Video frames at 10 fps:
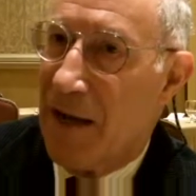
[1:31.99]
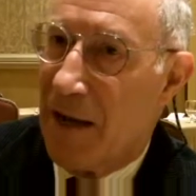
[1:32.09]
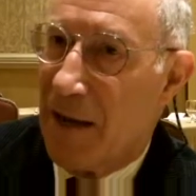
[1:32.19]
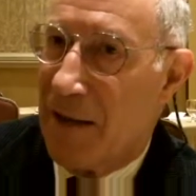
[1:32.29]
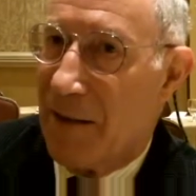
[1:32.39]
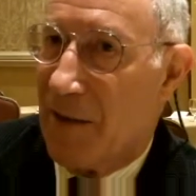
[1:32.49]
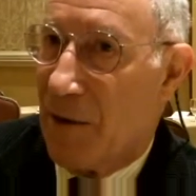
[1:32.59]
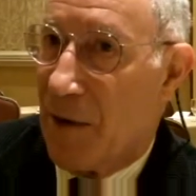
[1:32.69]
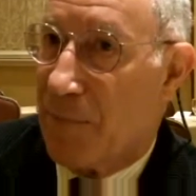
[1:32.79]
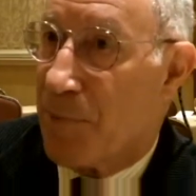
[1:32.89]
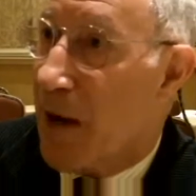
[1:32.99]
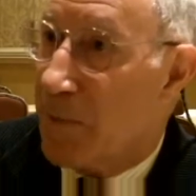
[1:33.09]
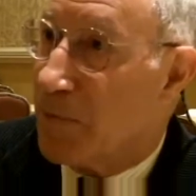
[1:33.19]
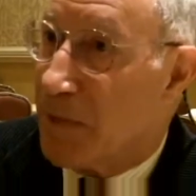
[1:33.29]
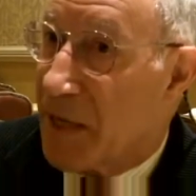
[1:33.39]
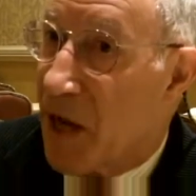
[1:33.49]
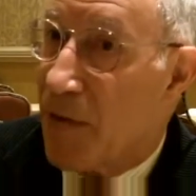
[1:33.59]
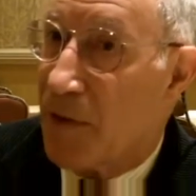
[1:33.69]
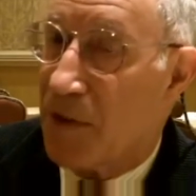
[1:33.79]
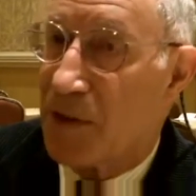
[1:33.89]
There are probably
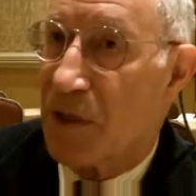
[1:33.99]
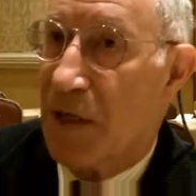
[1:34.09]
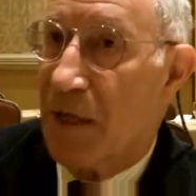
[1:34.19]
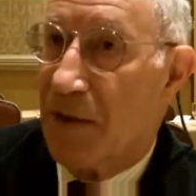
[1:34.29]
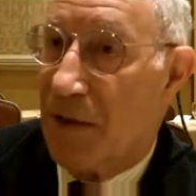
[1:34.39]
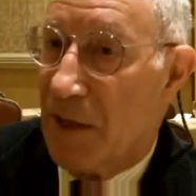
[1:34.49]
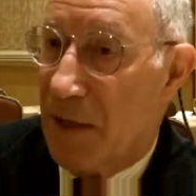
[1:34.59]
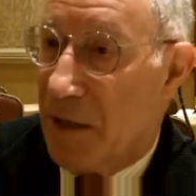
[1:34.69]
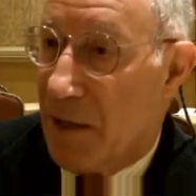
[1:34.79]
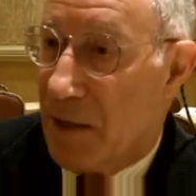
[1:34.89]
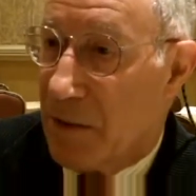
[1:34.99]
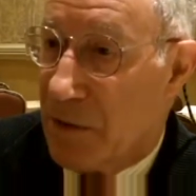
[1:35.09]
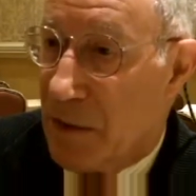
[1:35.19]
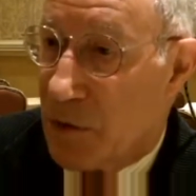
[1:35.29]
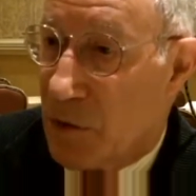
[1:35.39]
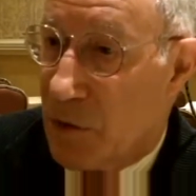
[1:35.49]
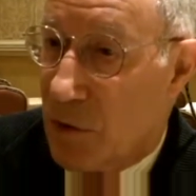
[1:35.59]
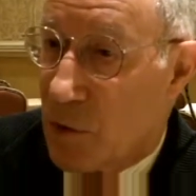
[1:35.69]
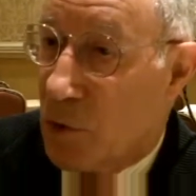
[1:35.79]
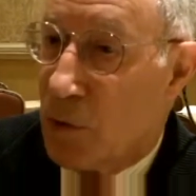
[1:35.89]
others.
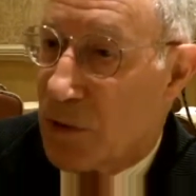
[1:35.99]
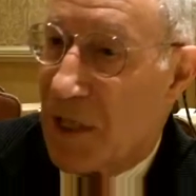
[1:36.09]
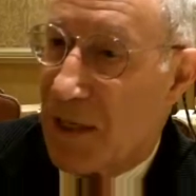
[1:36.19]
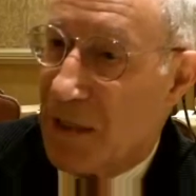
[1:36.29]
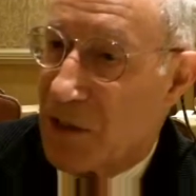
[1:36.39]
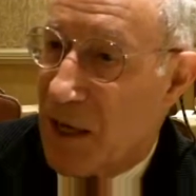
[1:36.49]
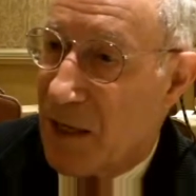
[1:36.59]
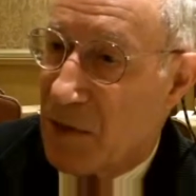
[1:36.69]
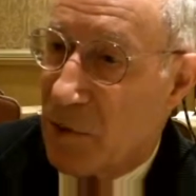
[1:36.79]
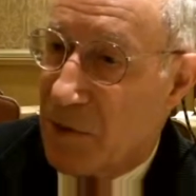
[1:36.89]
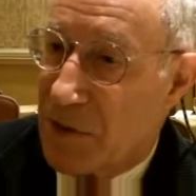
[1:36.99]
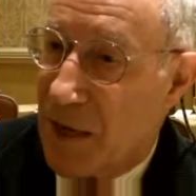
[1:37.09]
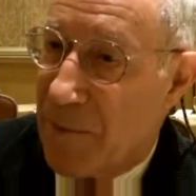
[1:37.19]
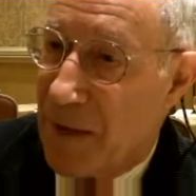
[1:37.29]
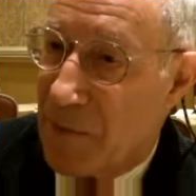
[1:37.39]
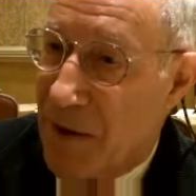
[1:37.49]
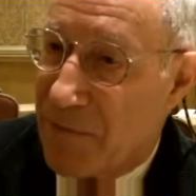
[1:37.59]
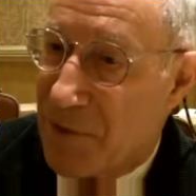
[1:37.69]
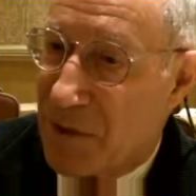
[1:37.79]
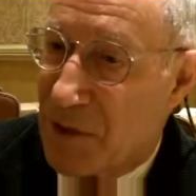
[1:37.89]
The two studies to which I made
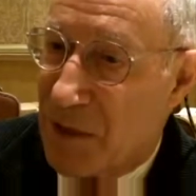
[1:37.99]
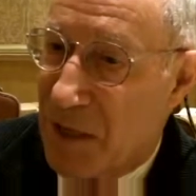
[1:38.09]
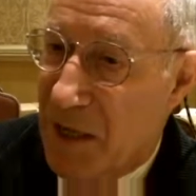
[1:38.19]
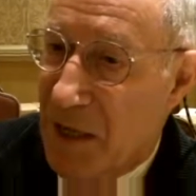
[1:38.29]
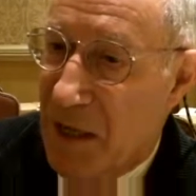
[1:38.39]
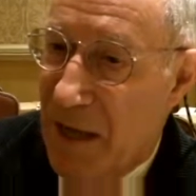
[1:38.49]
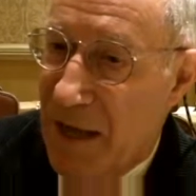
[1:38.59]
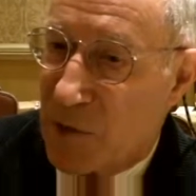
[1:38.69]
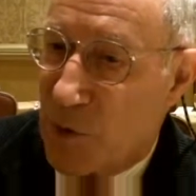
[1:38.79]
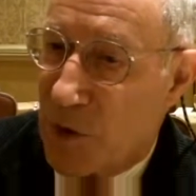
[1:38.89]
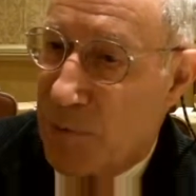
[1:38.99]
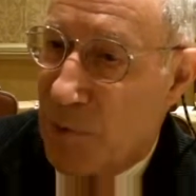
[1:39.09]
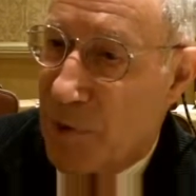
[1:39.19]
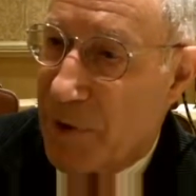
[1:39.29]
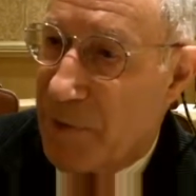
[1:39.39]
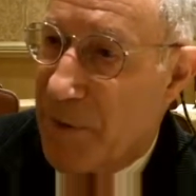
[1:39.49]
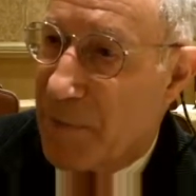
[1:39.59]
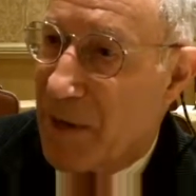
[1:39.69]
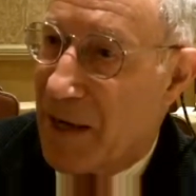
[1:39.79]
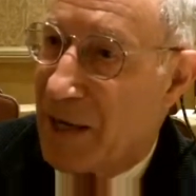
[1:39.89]
reference, the extracorporeal
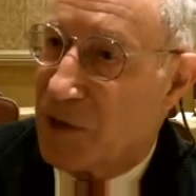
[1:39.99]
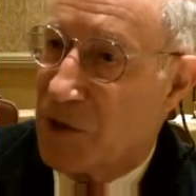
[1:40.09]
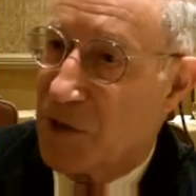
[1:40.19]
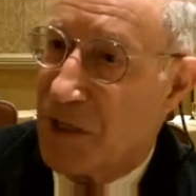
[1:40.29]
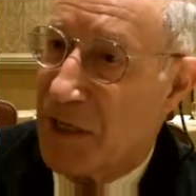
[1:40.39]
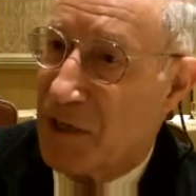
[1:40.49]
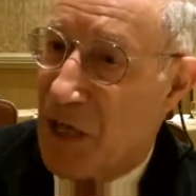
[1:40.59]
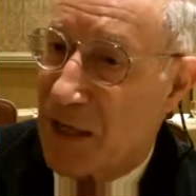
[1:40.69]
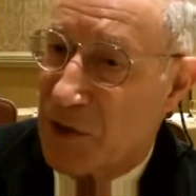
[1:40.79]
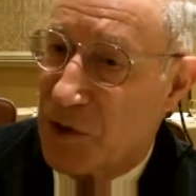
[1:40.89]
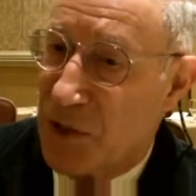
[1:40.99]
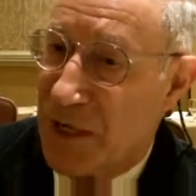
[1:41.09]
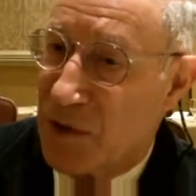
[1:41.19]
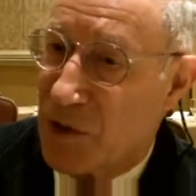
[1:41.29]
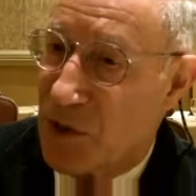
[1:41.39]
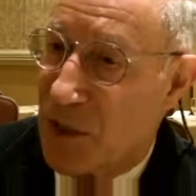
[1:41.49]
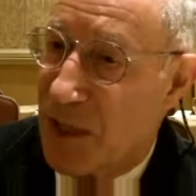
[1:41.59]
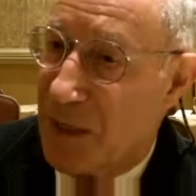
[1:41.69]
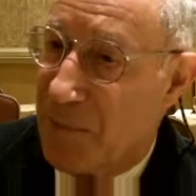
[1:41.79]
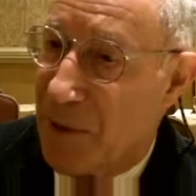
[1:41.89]
membrane oxygenation
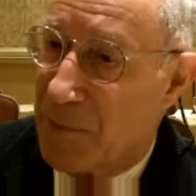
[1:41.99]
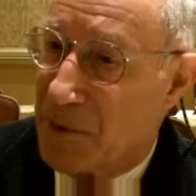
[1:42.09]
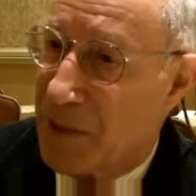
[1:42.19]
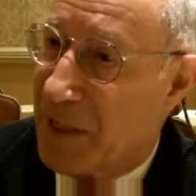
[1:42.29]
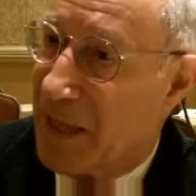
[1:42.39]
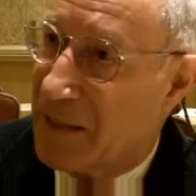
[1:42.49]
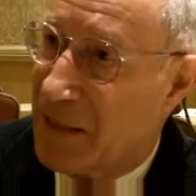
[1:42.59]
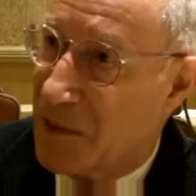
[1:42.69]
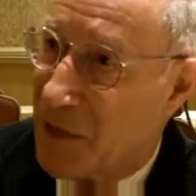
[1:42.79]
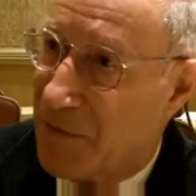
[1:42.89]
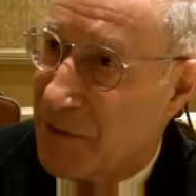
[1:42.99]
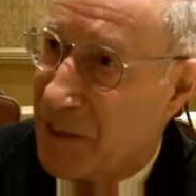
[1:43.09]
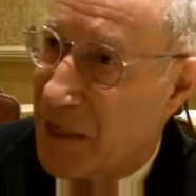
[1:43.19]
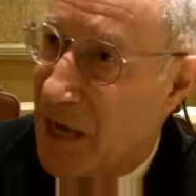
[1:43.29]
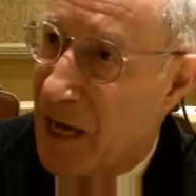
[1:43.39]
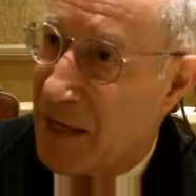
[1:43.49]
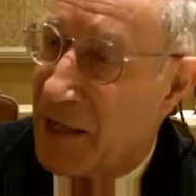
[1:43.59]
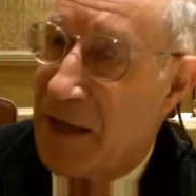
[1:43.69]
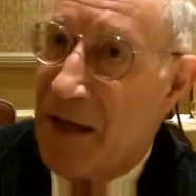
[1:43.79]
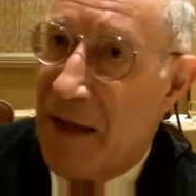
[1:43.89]
study published in
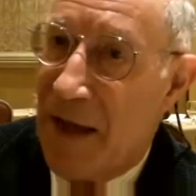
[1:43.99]
1979